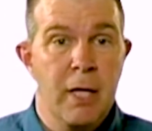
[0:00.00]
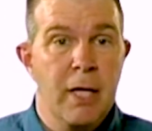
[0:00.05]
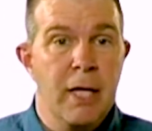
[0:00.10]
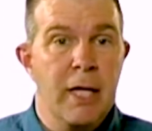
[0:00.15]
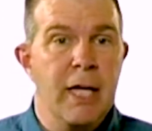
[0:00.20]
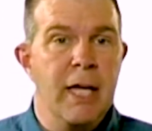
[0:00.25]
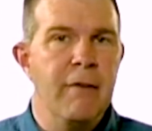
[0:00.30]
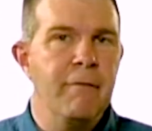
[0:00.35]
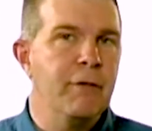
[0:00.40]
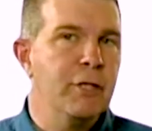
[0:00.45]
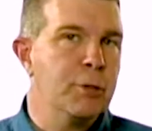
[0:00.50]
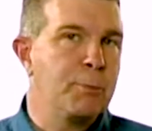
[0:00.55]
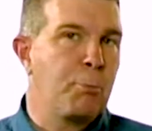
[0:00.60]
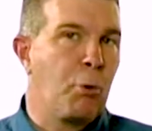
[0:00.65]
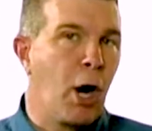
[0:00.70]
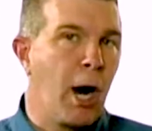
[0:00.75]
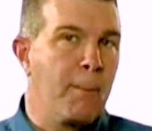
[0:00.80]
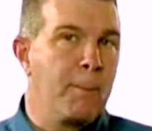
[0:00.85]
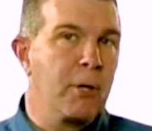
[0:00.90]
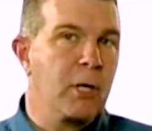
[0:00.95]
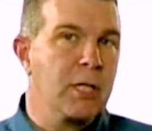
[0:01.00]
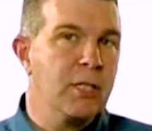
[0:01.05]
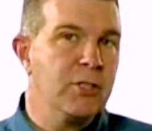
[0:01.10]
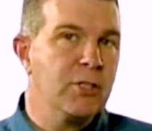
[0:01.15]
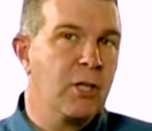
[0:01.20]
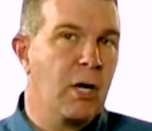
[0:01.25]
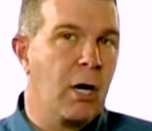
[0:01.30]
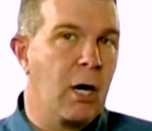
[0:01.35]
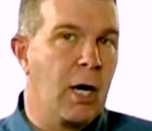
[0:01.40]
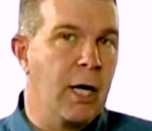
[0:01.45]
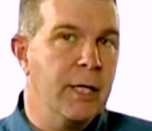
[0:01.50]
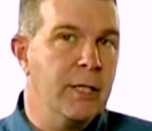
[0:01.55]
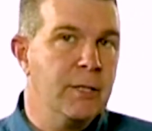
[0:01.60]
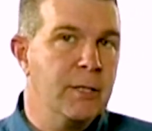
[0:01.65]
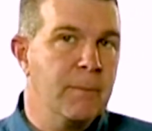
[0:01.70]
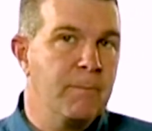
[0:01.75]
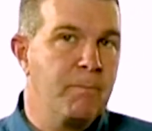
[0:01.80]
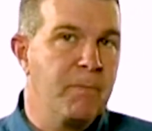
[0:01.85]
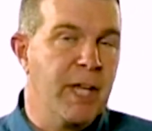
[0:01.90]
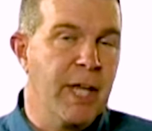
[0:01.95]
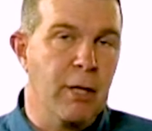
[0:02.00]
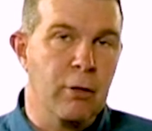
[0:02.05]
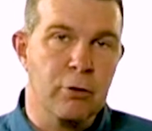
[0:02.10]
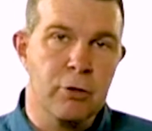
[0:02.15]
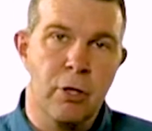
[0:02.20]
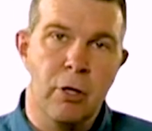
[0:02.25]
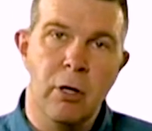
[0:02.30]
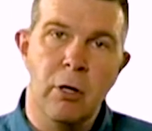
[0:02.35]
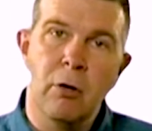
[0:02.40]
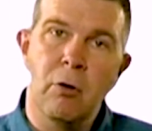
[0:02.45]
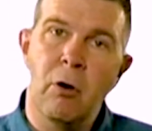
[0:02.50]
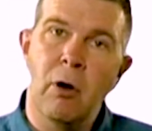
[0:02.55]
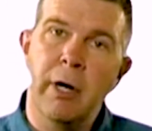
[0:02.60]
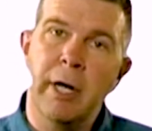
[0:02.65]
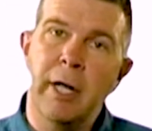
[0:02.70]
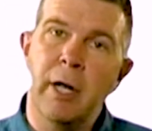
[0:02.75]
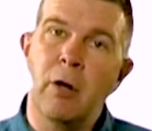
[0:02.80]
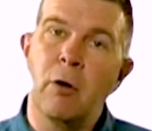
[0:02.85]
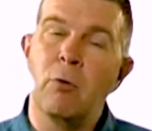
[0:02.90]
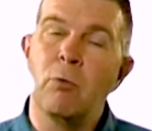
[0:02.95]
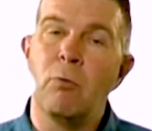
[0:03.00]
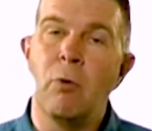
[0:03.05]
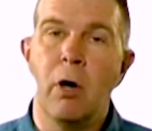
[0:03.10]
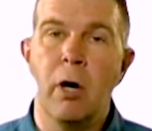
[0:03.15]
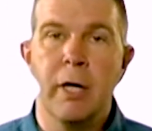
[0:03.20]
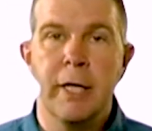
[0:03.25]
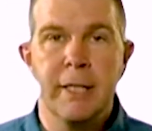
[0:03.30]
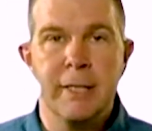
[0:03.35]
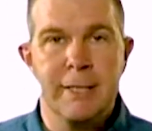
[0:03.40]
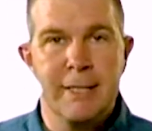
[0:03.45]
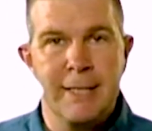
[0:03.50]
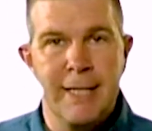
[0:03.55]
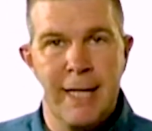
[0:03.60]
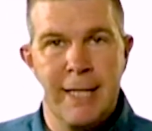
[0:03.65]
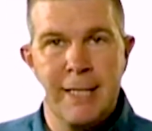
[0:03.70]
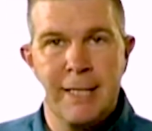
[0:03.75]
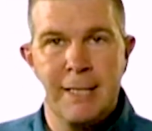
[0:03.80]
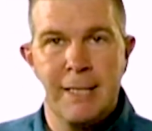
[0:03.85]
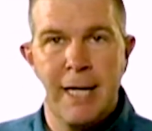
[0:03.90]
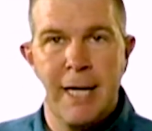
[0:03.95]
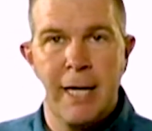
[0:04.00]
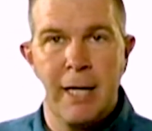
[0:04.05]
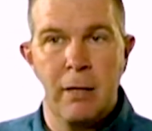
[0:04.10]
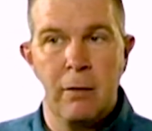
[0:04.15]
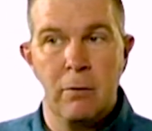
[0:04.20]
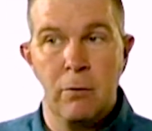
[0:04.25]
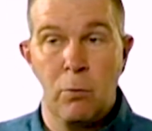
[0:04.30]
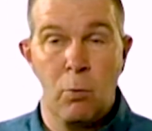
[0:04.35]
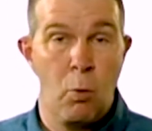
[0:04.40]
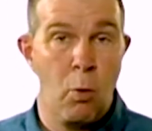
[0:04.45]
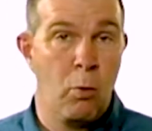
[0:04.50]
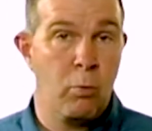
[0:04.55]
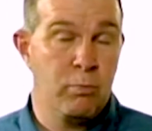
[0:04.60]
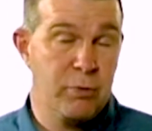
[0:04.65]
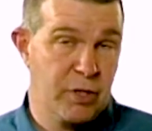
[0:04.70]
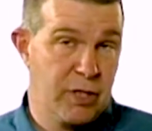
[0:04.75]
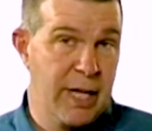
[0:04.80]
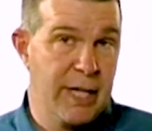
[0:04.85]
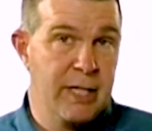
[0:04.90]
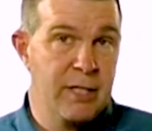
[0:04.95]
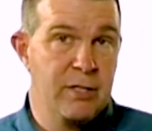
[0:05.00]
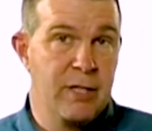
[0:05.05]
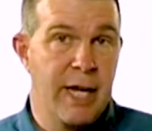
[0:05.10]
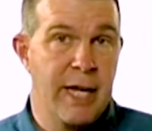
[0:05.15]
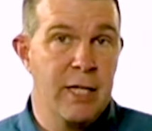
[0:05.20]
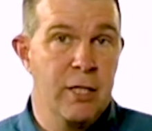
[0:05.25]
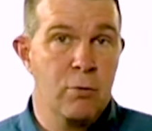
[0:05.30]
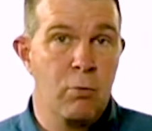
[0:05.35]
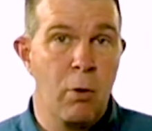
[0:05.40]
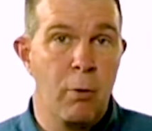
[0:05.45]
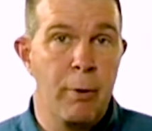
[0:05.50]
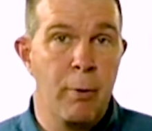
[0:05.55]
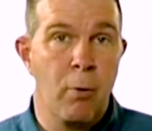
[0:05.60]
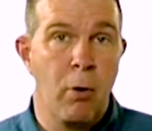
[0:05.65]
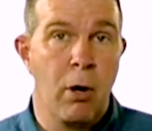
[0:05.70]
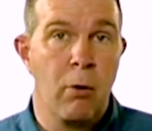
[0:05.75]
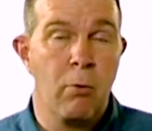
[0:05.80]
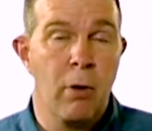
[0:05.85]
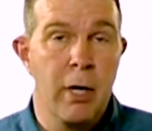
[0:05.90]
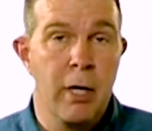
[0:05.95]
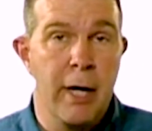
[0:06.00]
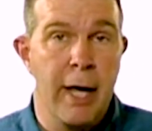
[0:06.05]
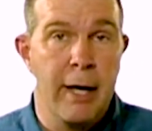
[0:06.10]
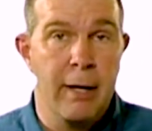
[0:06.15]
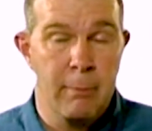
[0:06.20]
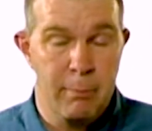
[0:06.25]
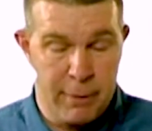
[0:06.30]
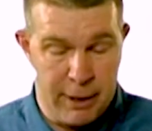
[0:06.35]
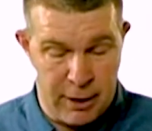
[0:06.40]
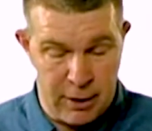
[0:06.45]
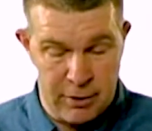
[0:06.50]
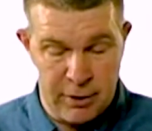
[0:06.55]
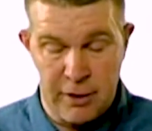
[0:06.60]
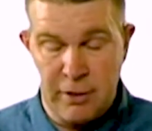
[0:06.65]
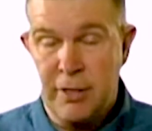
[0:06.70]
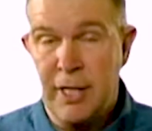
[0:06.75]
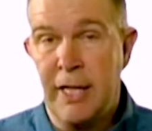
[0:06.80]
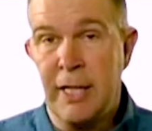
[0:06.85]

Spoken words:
If it's properly sized, it'll turn on and it'll run at steady state. Steady state is what we want to run it at, because at steady